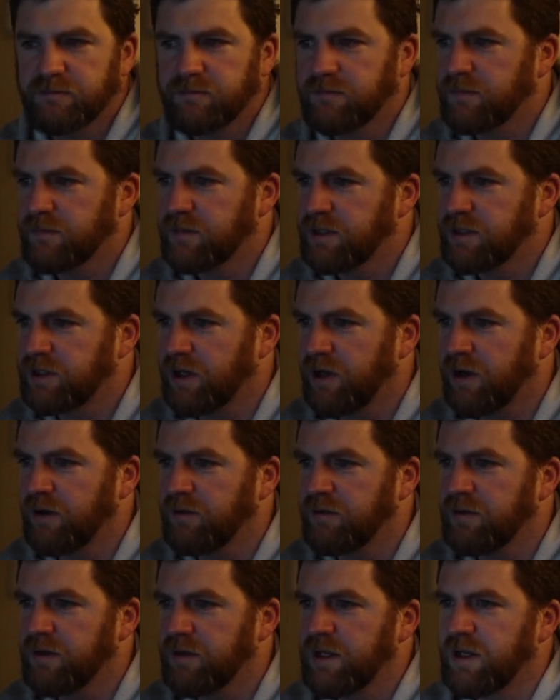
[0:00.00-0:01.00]

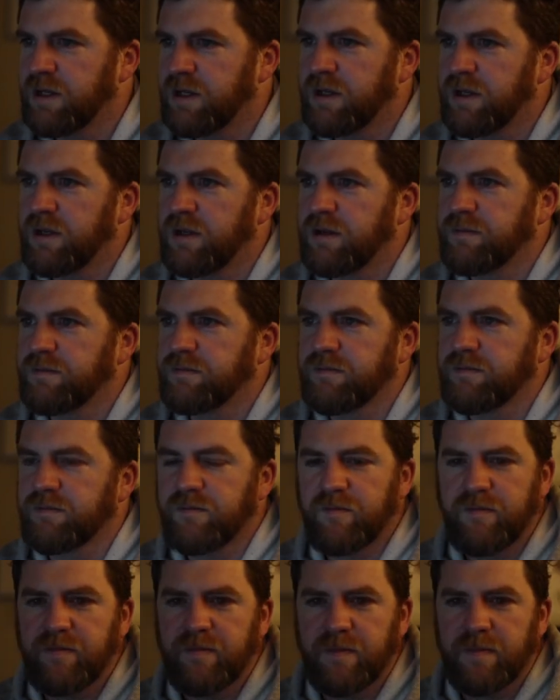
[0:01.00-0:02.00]
So
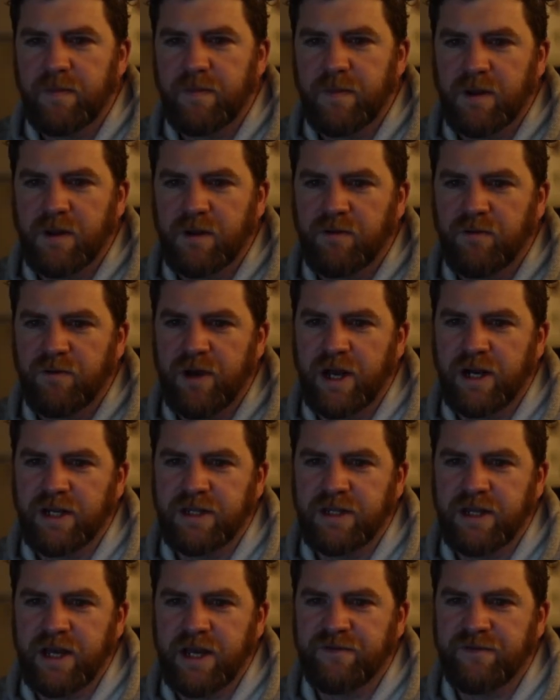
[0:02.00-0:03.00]
created
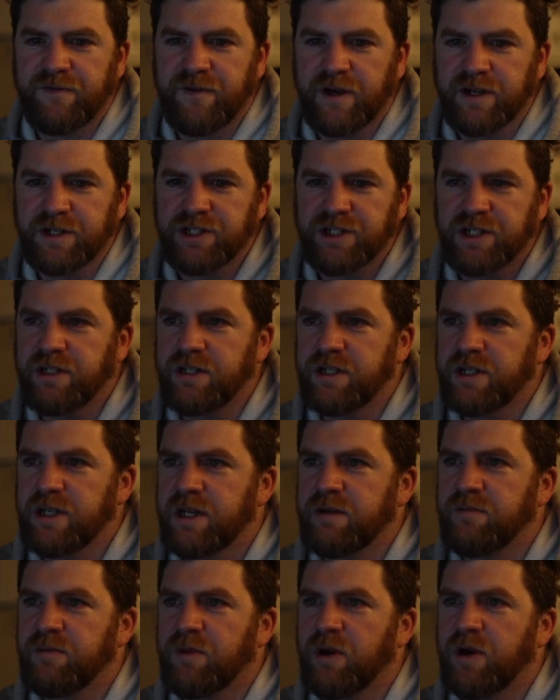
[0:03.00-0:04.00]
that function
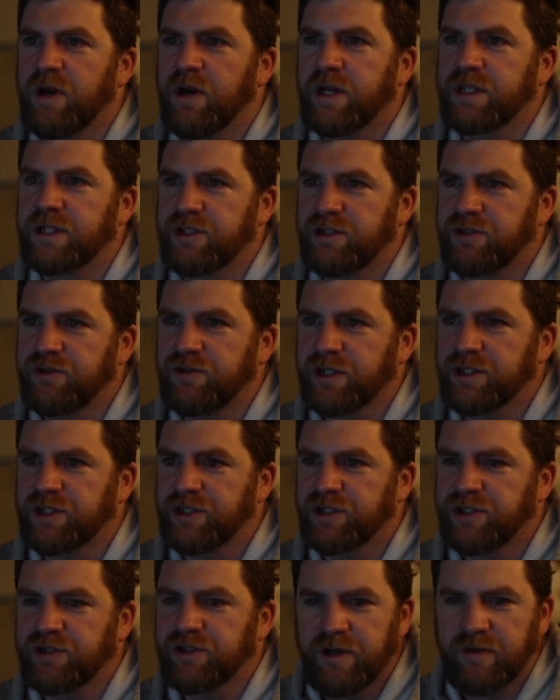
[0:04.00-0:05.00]
in my
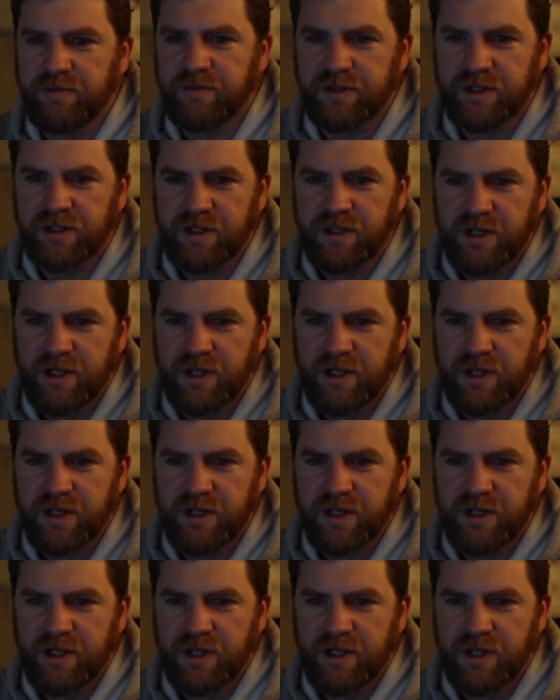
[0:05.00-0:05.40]
construction script,